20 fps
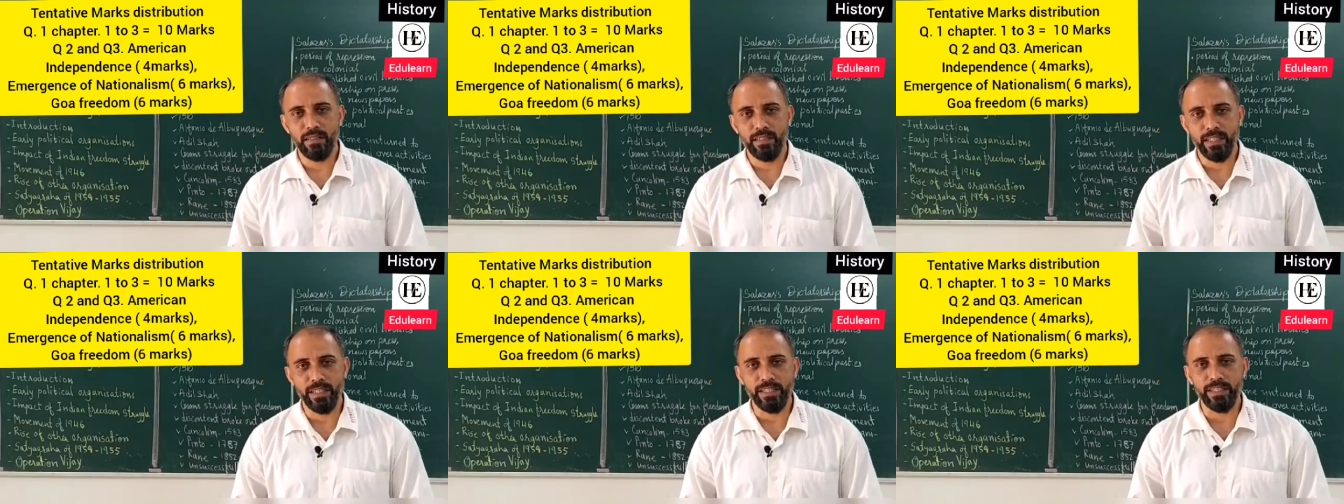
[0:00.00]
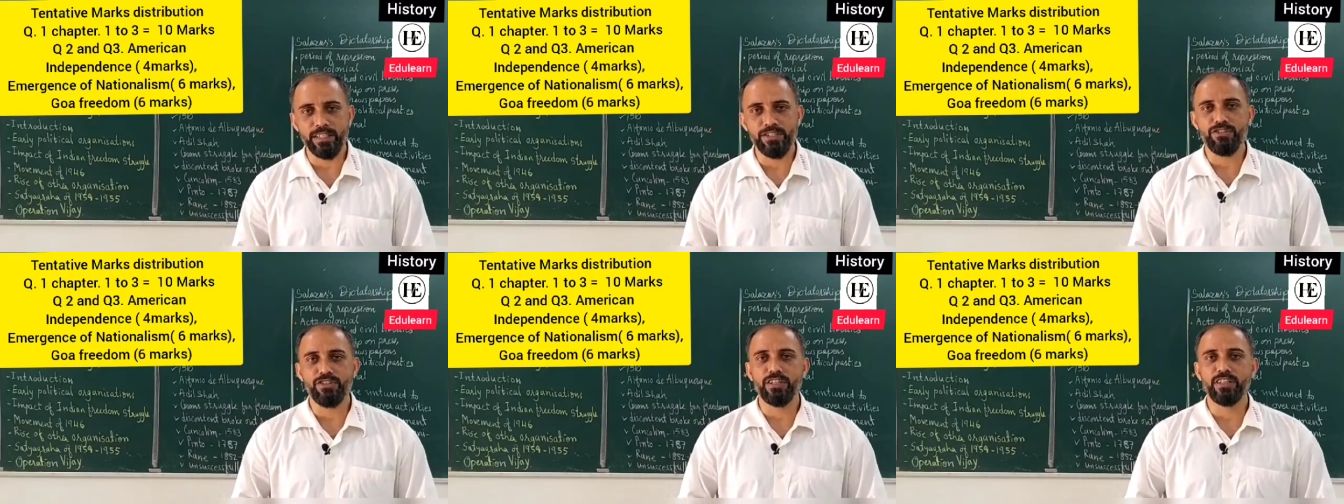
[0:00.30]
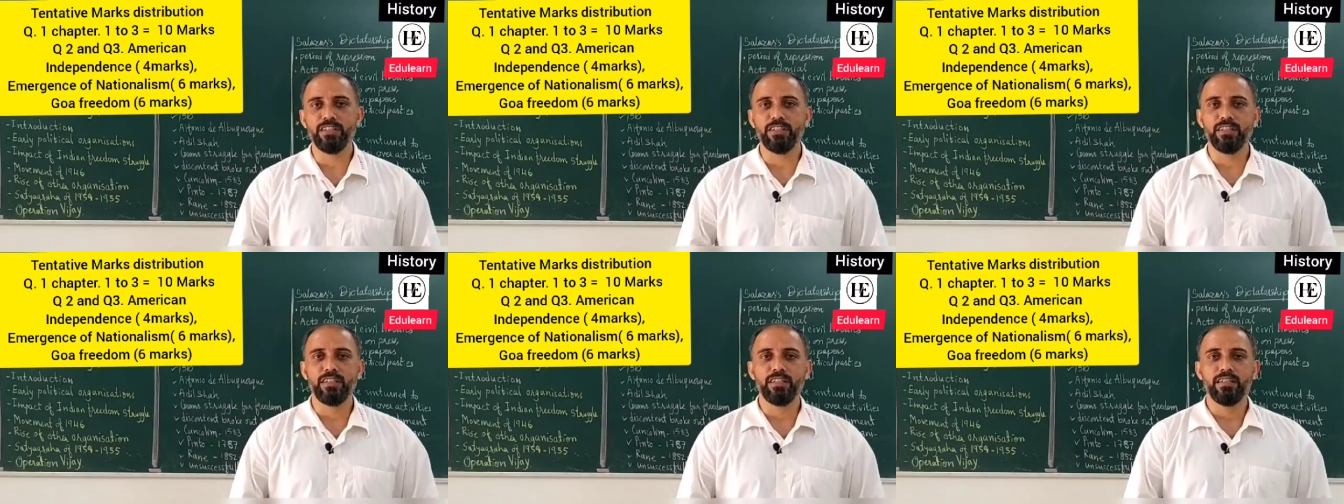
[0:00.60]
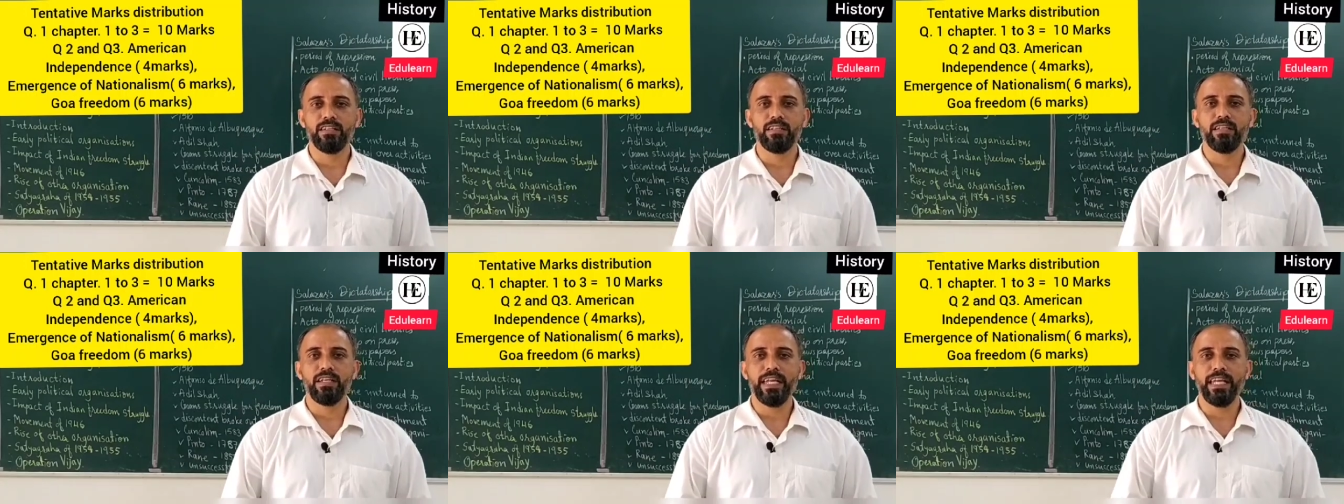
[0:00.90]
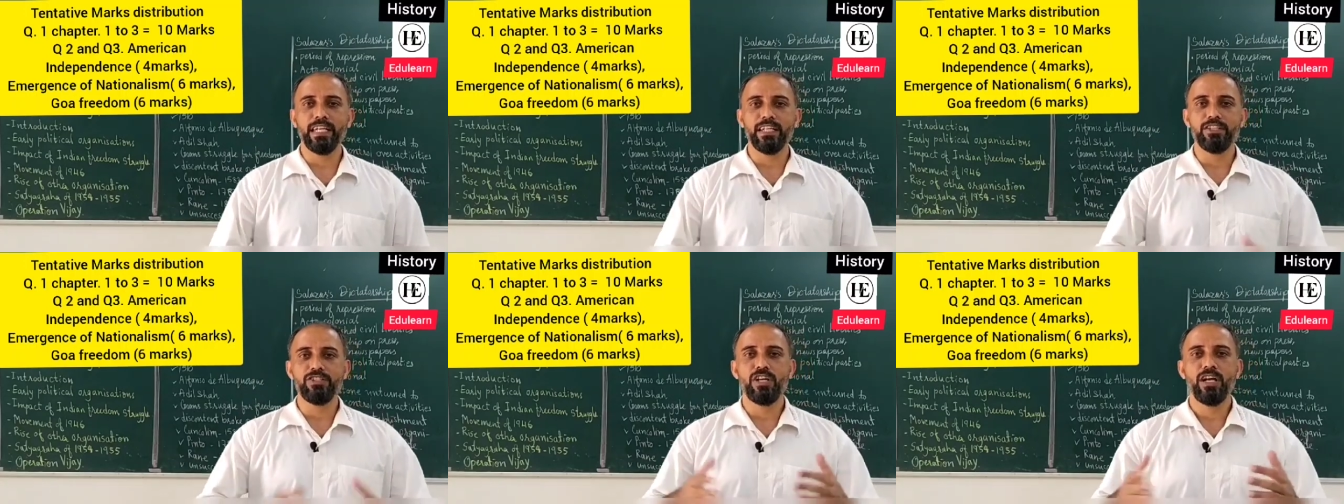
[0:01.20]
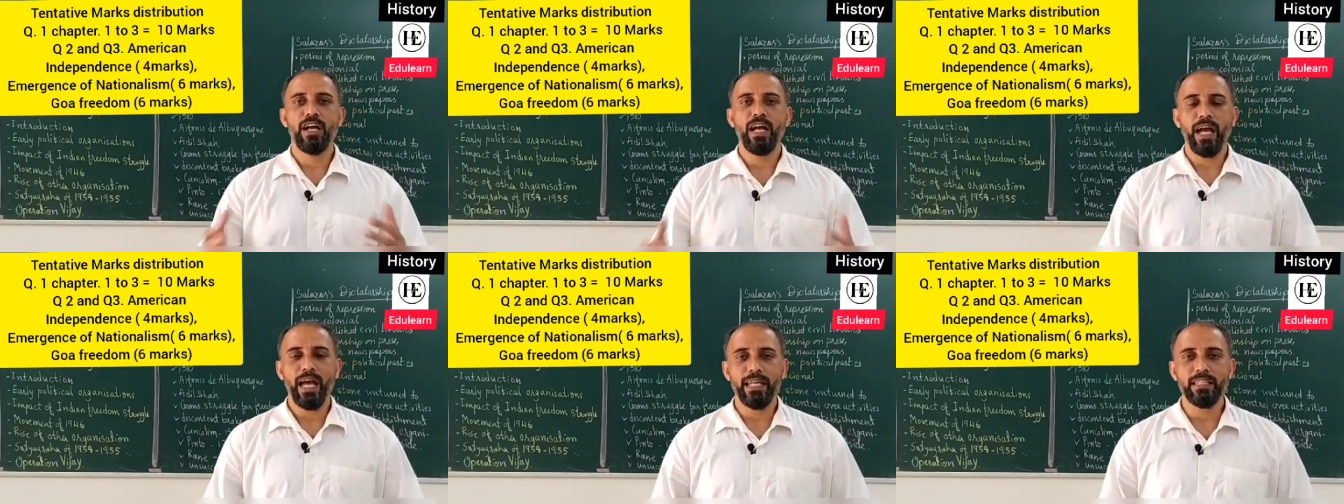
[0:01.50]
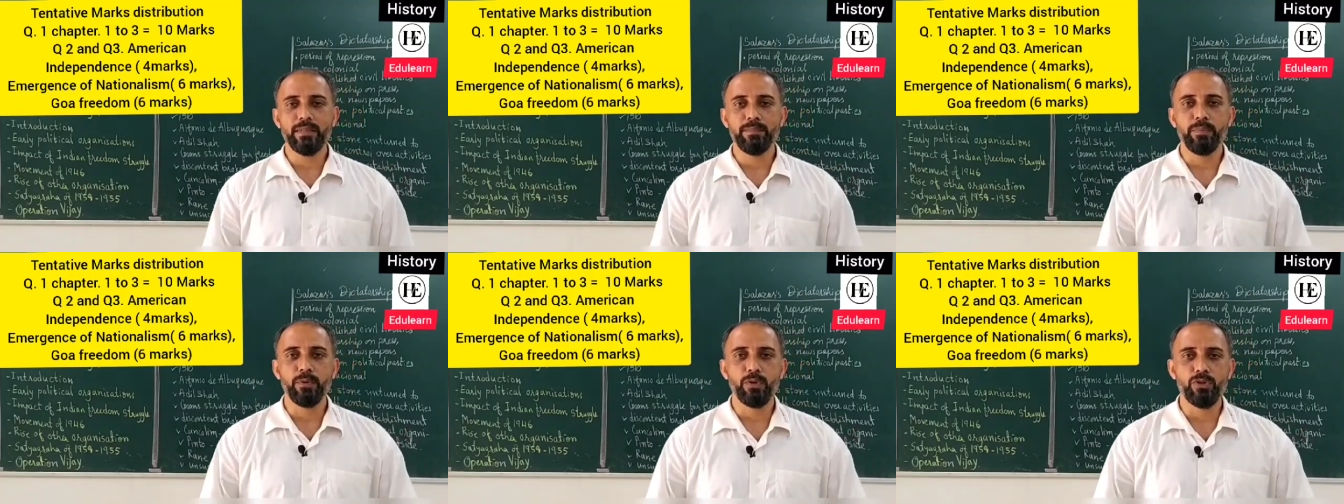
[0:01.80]
industrial age
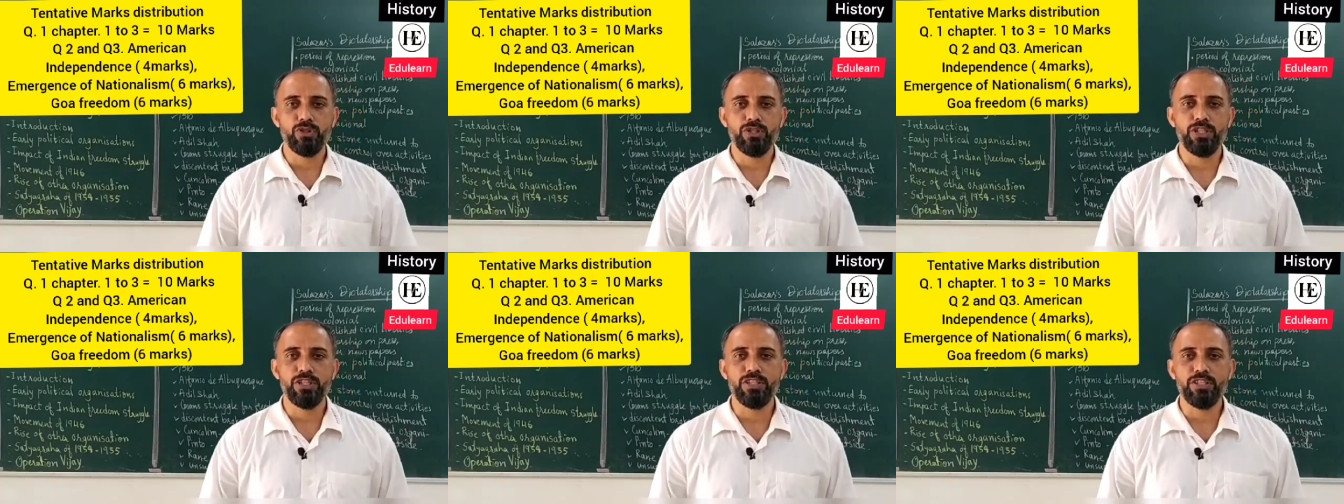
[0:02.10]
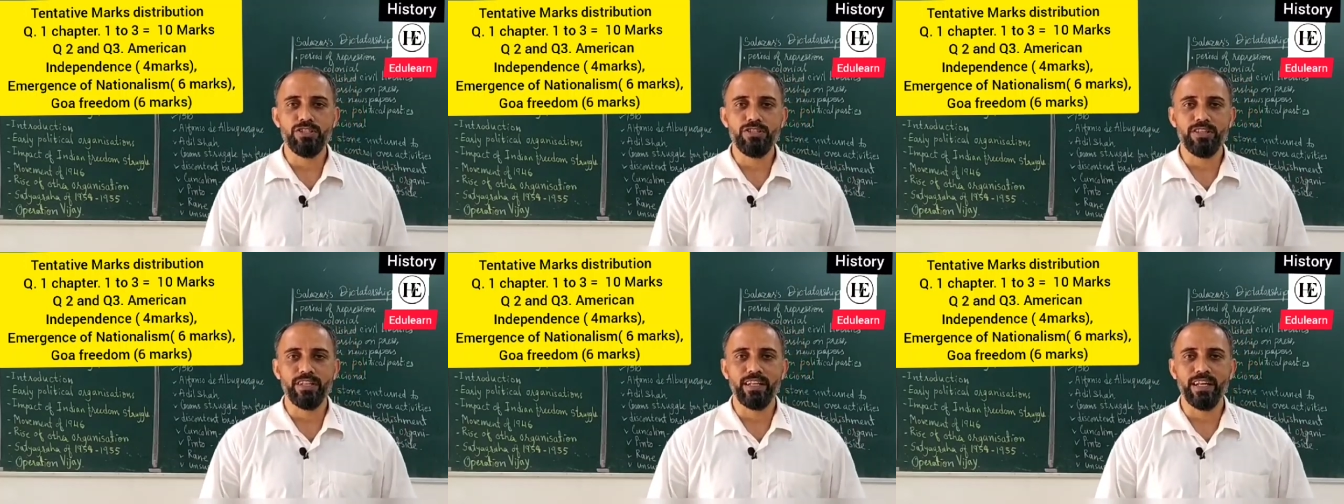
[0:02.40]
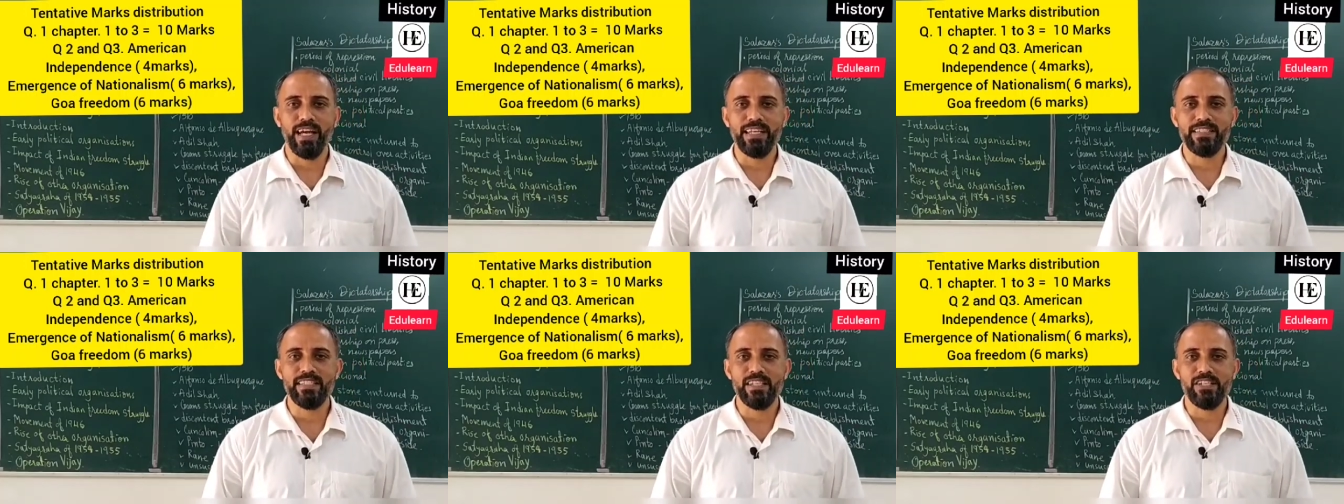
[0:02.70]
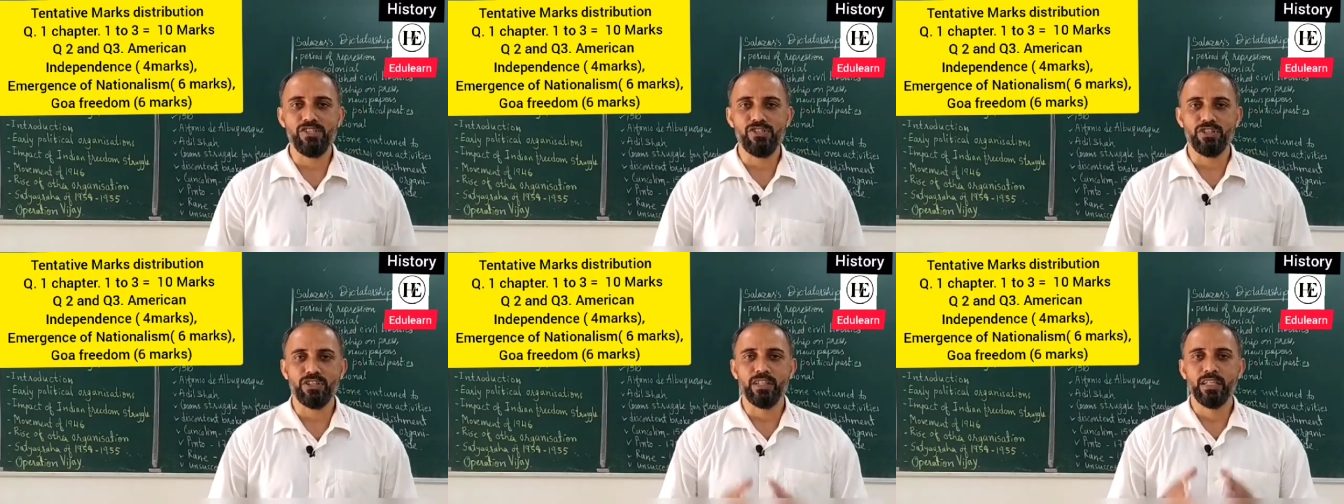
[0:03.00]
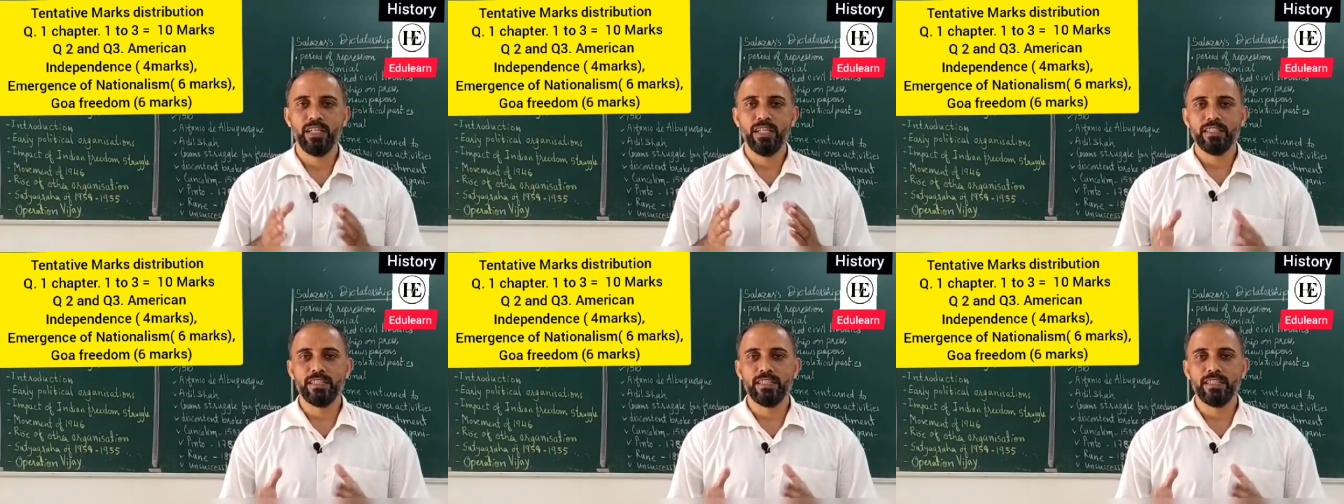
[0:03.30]
and the post-industrialization.